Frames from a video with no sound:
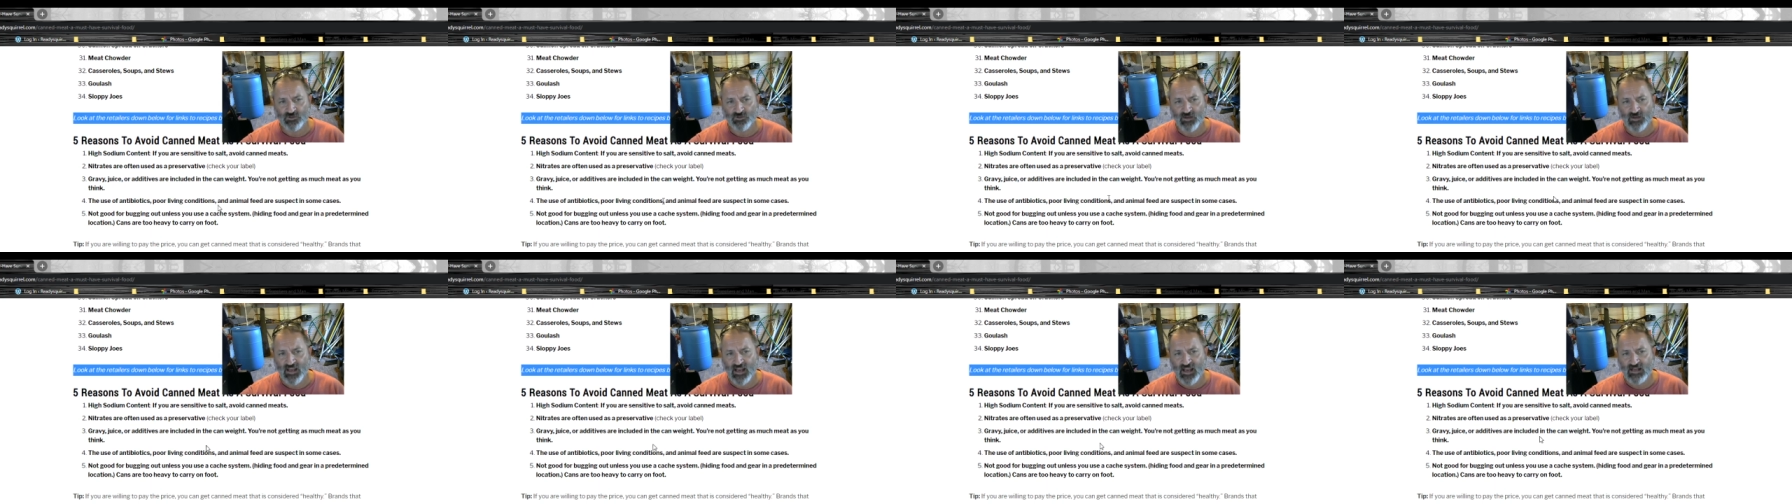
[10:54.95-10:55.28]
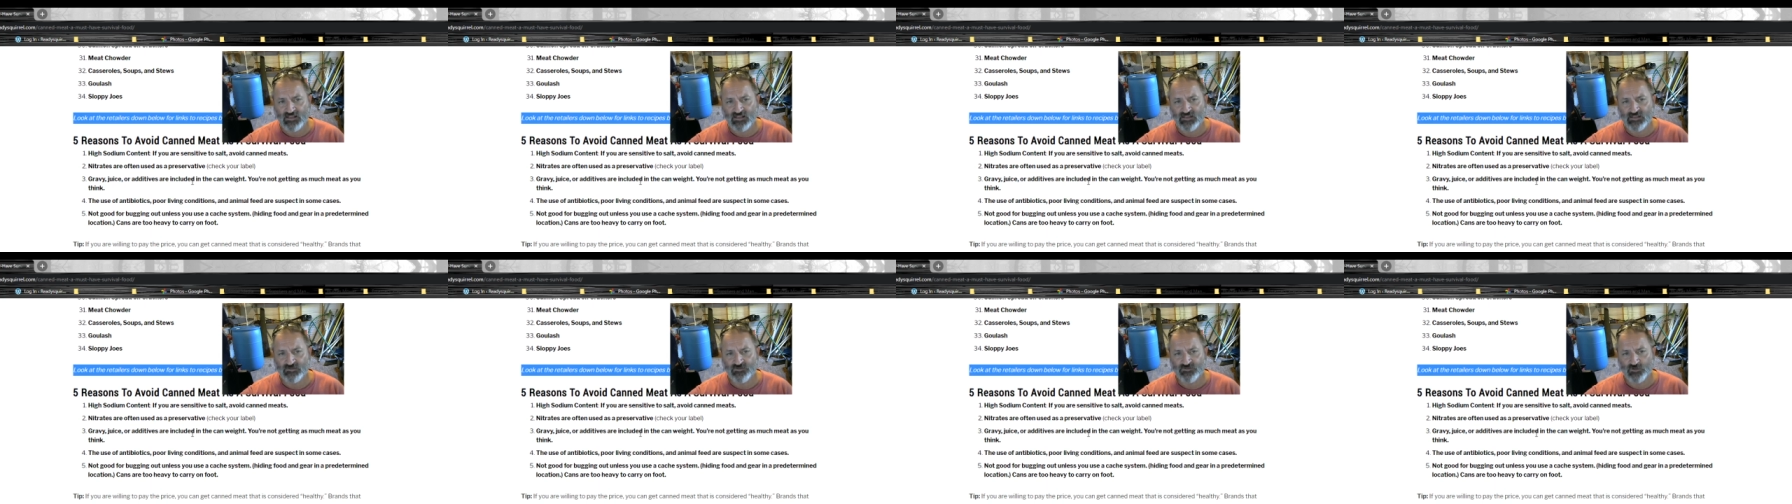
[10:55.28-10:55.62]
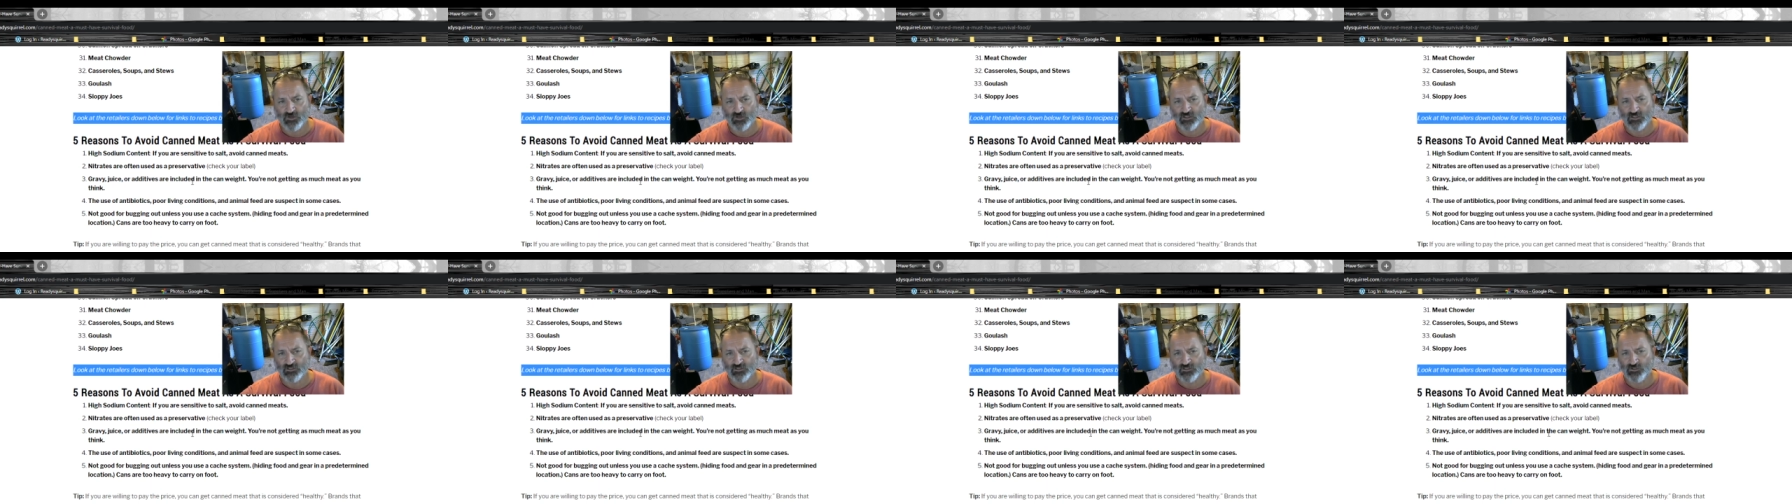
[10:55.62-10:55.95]
or additives
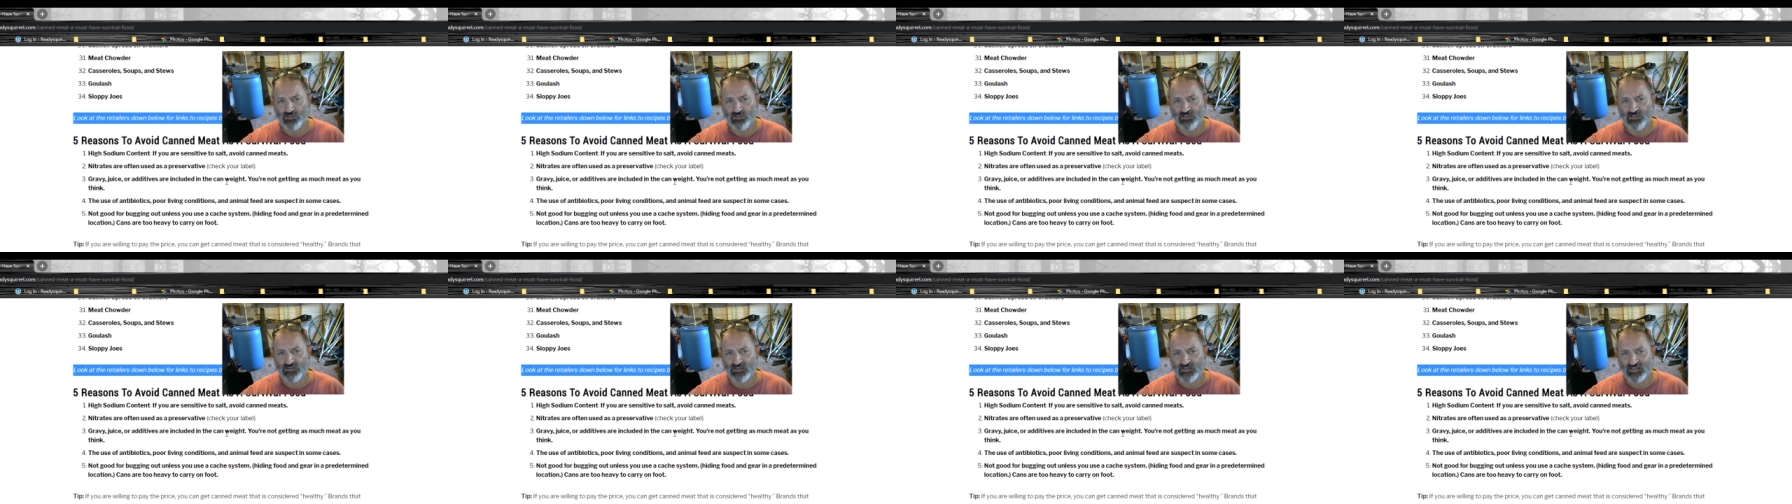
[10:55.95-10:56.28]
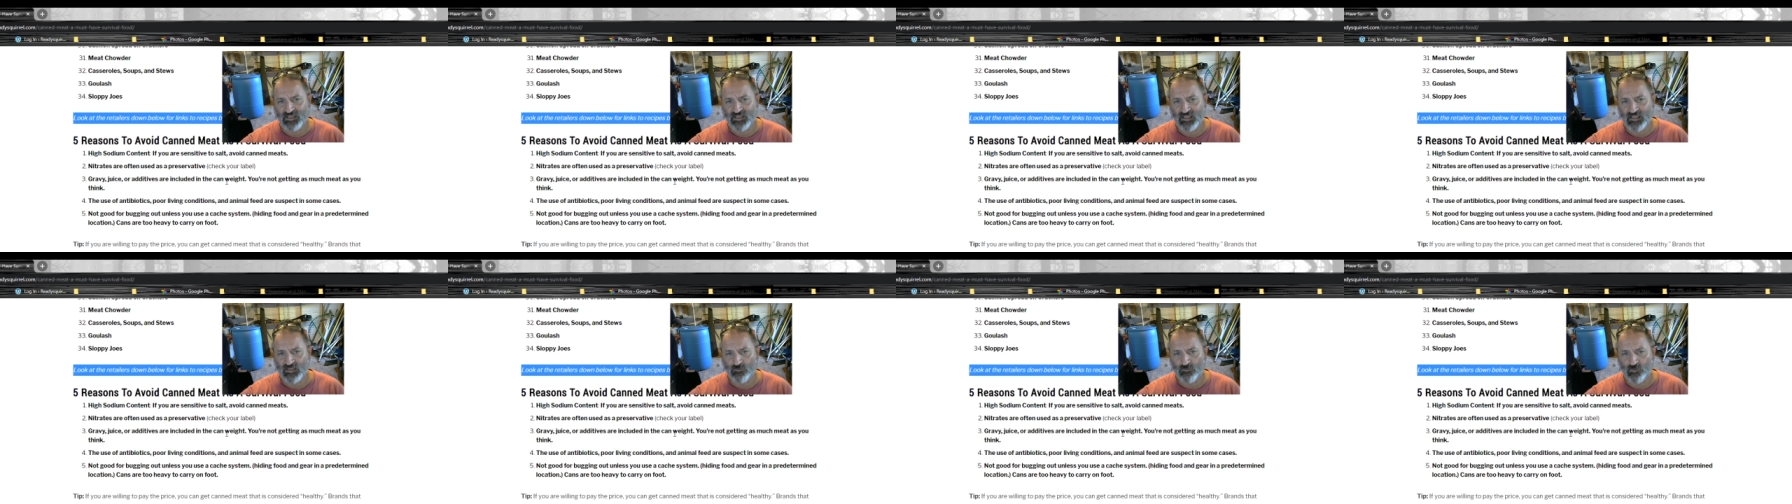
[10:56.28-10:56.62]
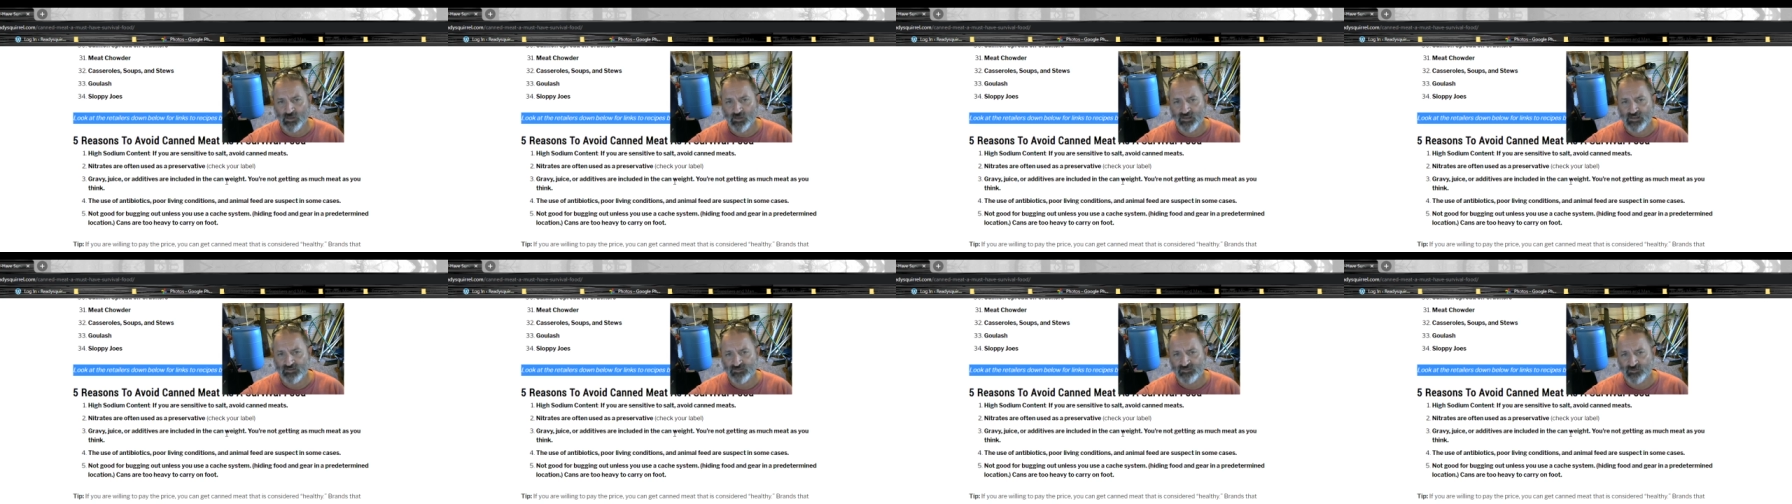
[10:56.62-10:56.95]
are included in the canned
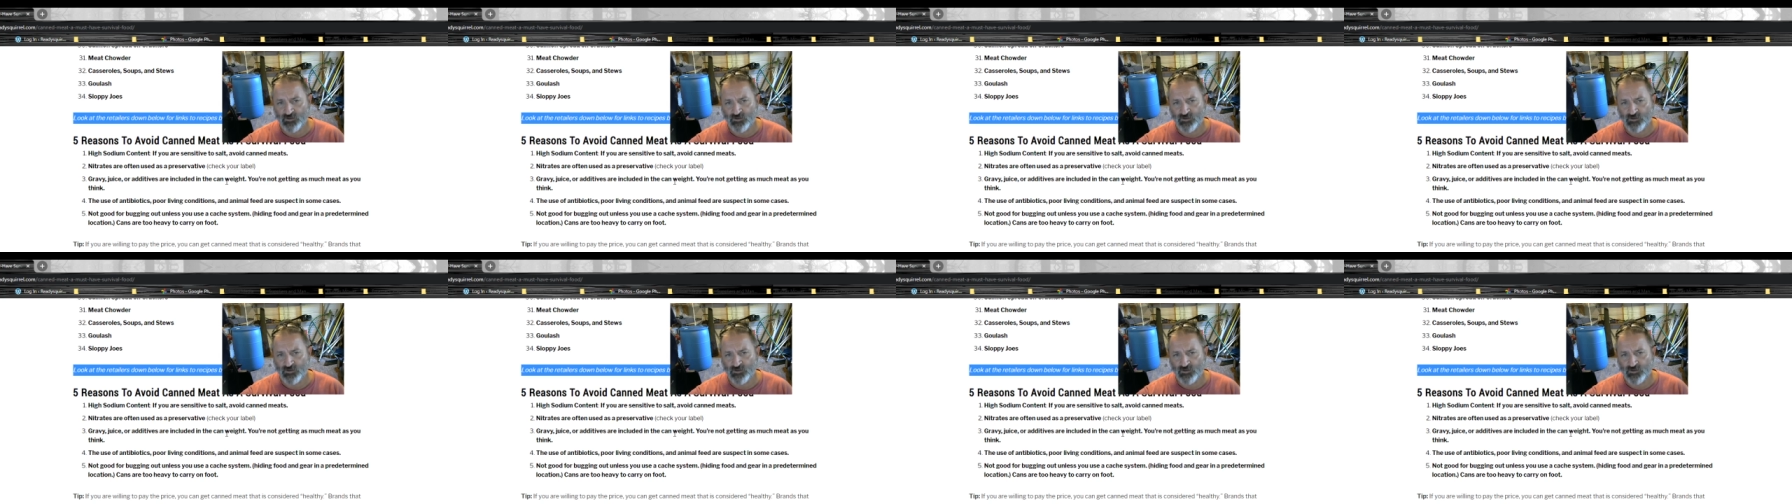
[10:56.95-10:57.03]
weight,